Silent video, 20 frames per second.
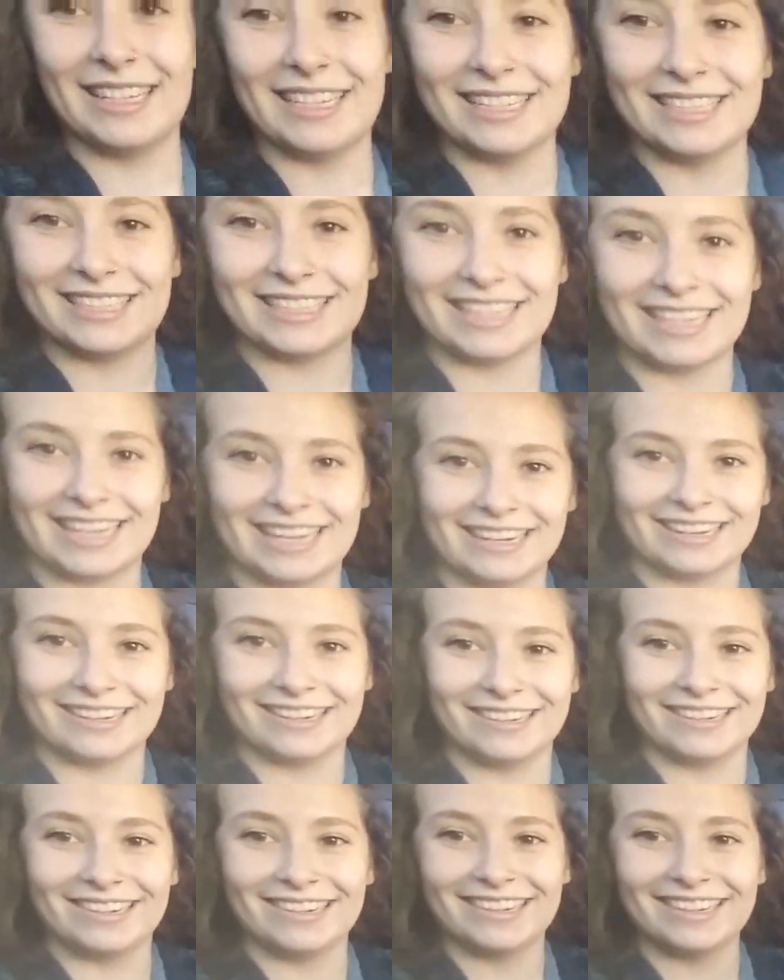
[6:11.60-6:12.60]
he's
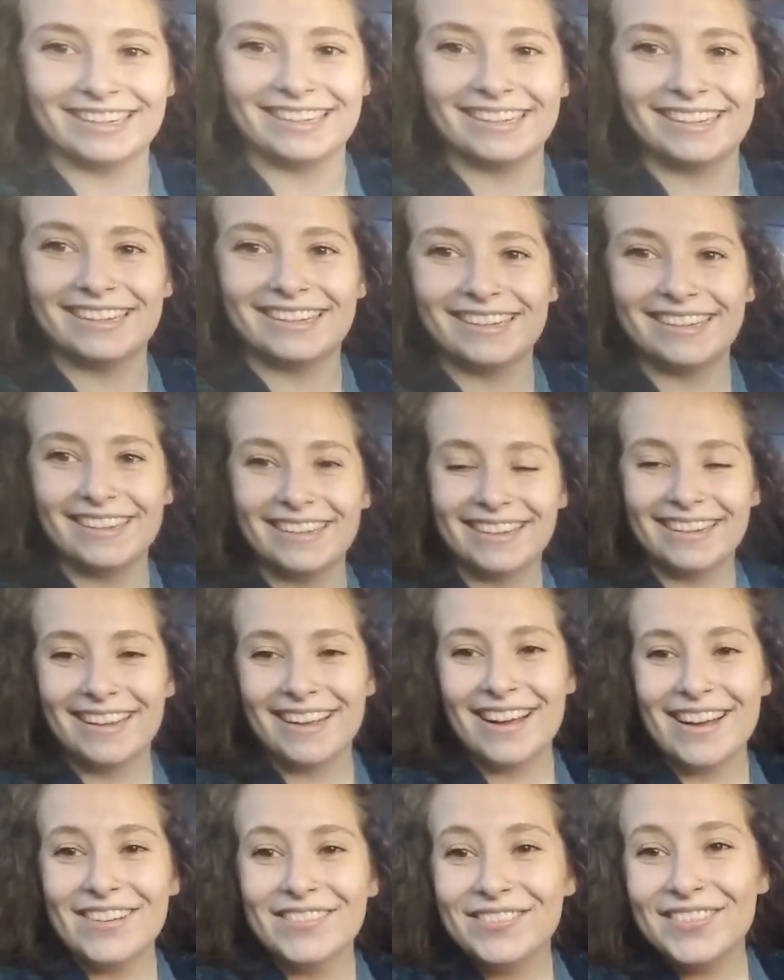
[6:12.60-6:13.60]
scared.
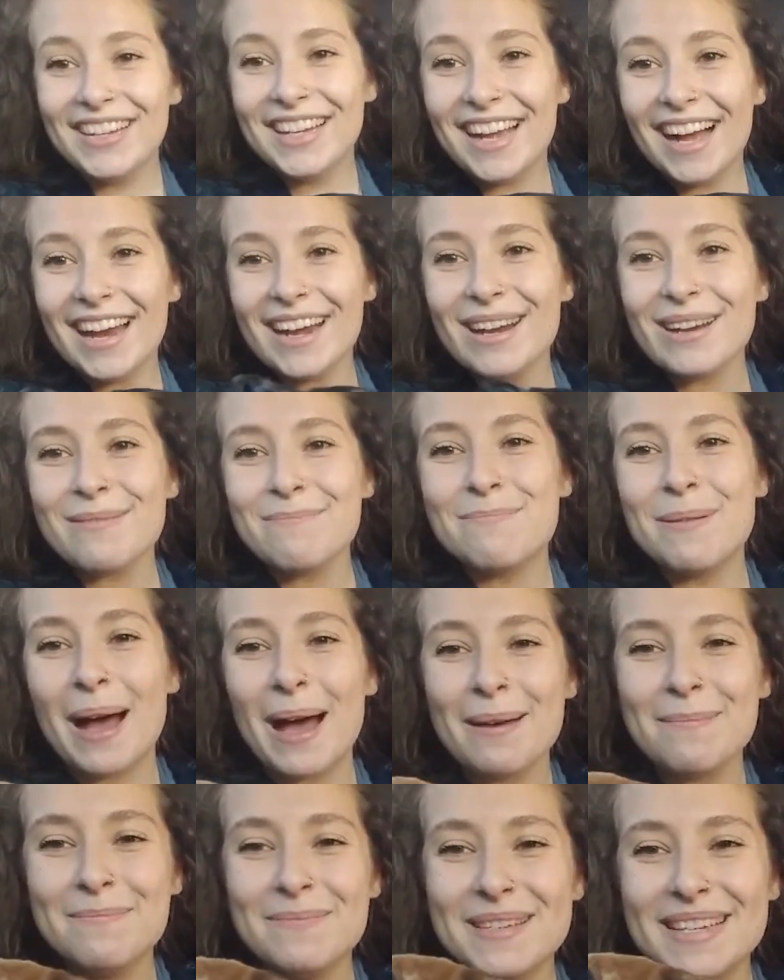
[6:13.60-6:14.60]
We got our
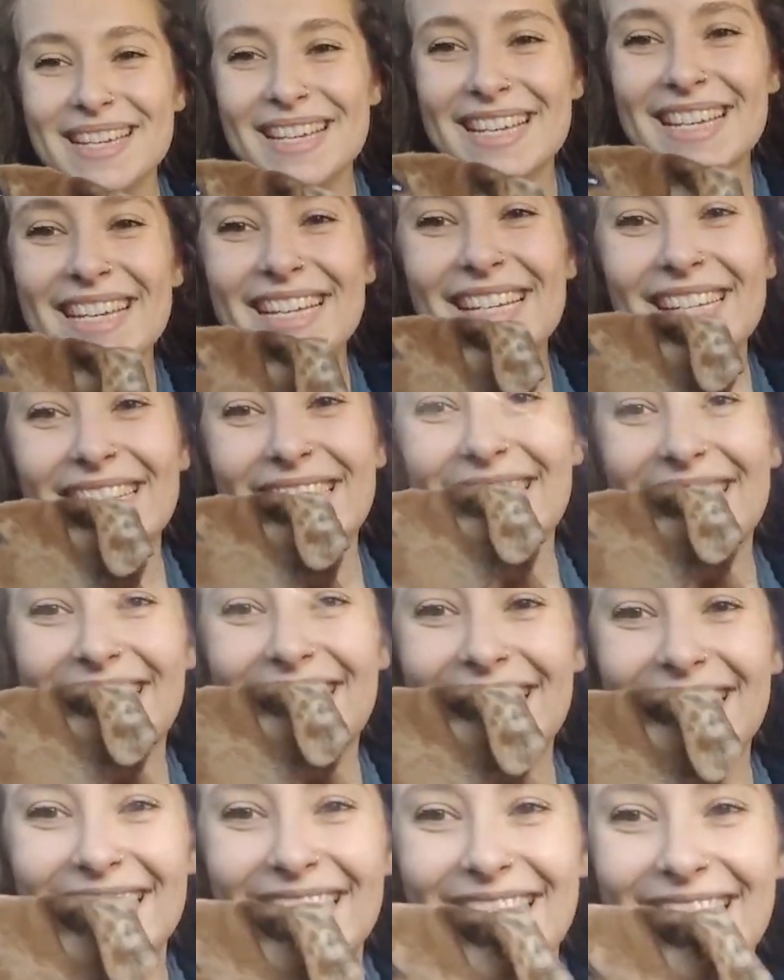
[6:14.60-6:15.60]

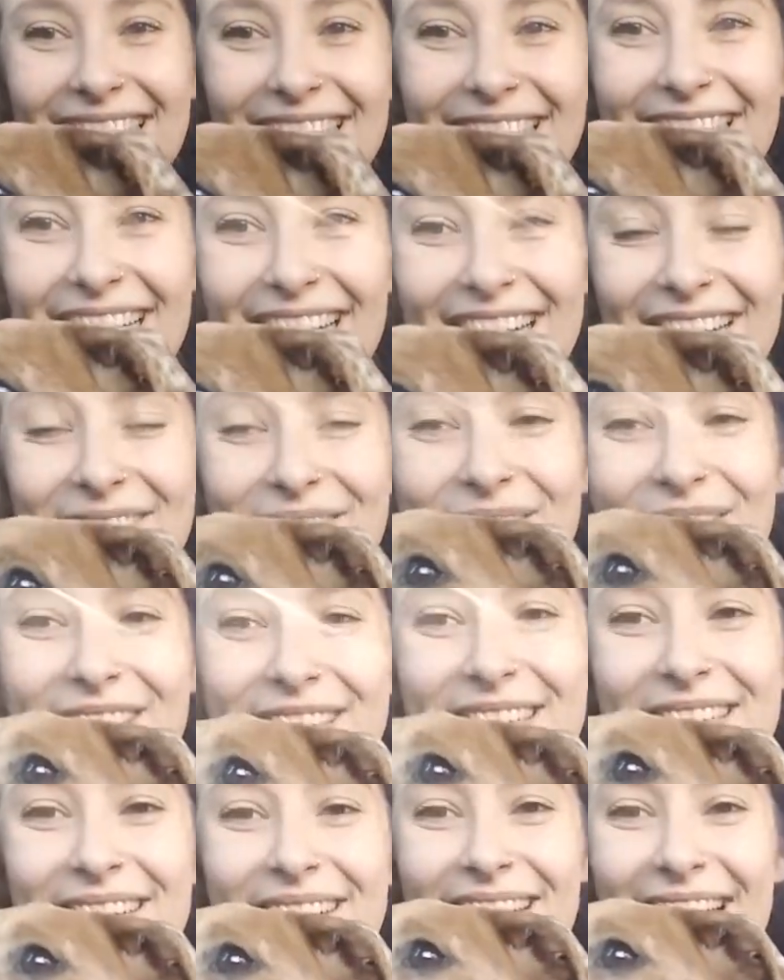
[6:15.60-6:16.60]
puppies. I'm
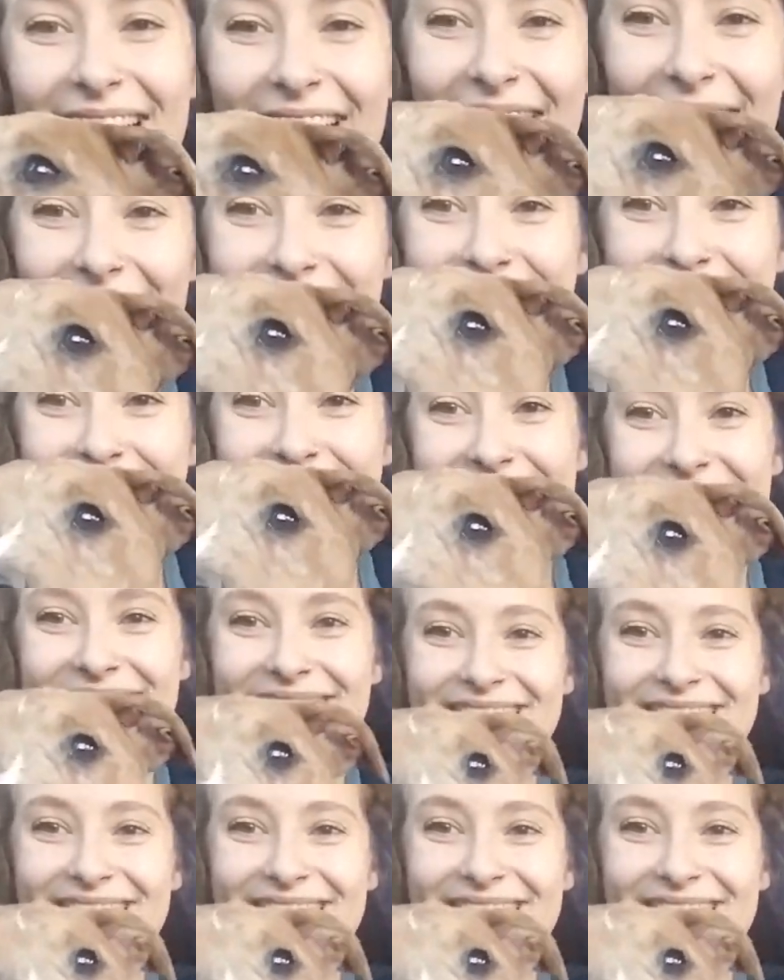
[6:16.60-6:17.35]
so happy.